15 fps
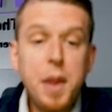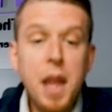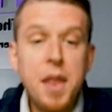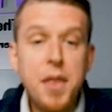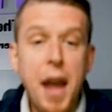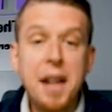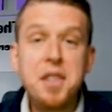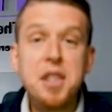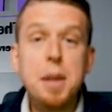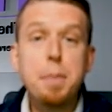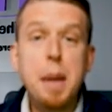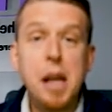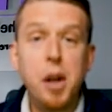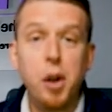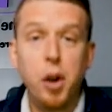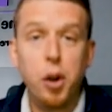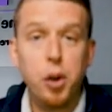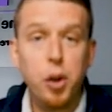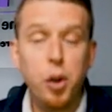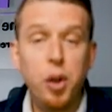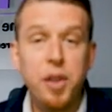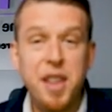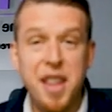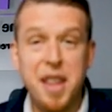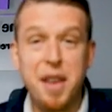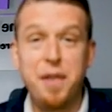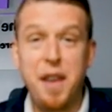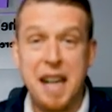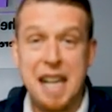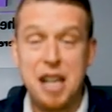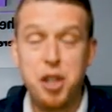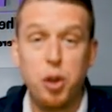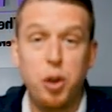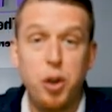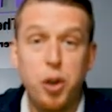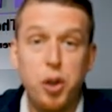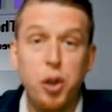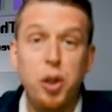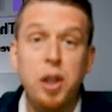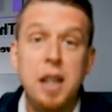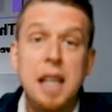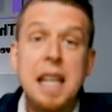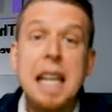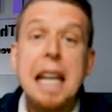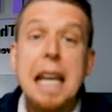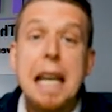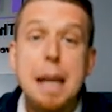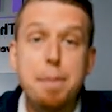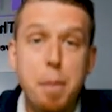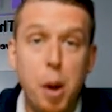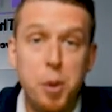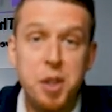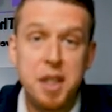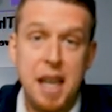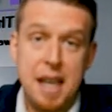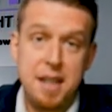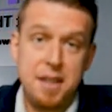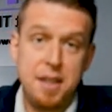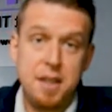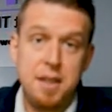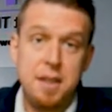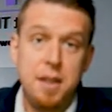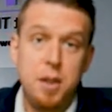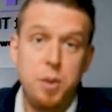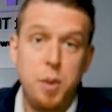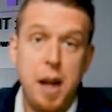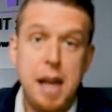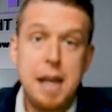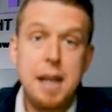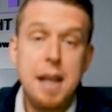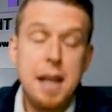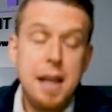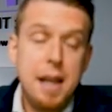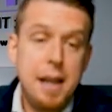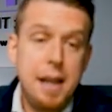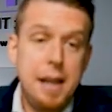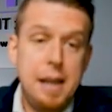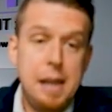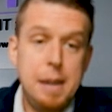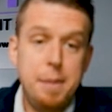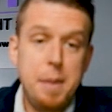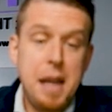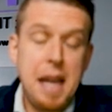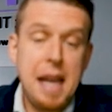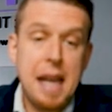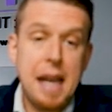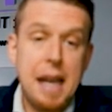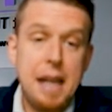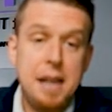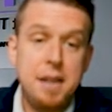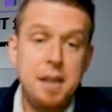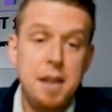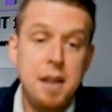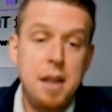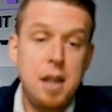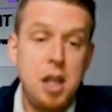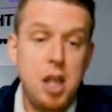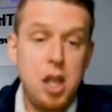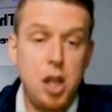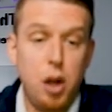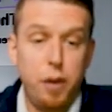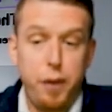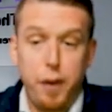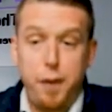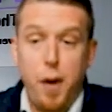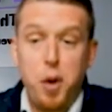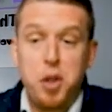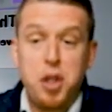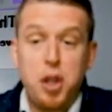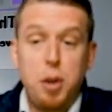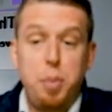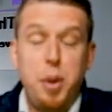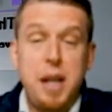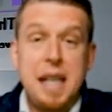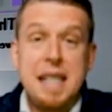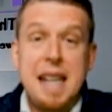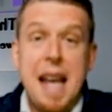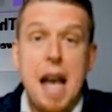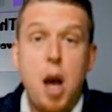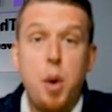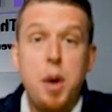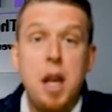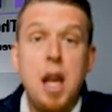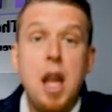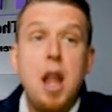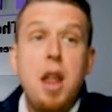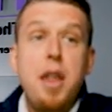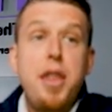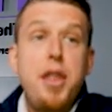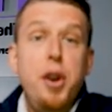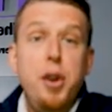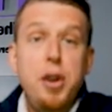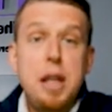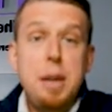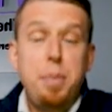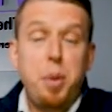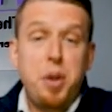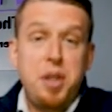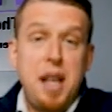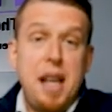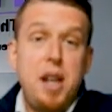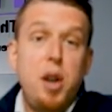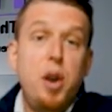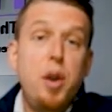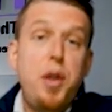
That's the bigger hurdle than the financial hurdle in most cases, right? Um, and you know, for folks that are putting down 30% or